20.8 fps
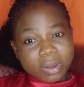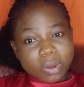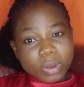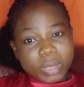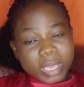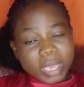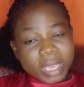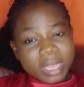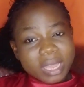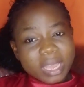
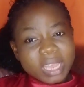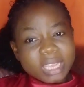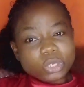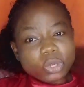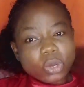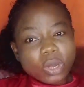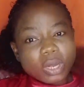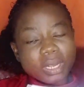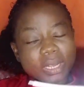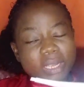Okay,
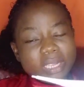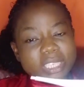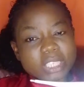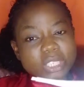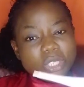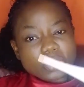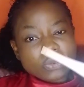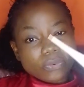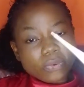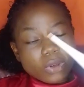ensure
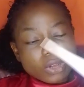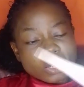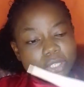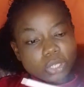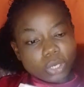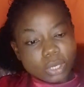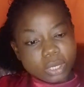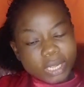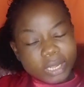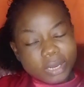it's
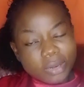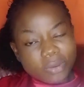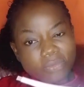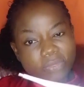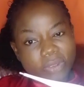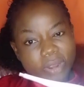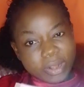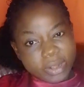functioning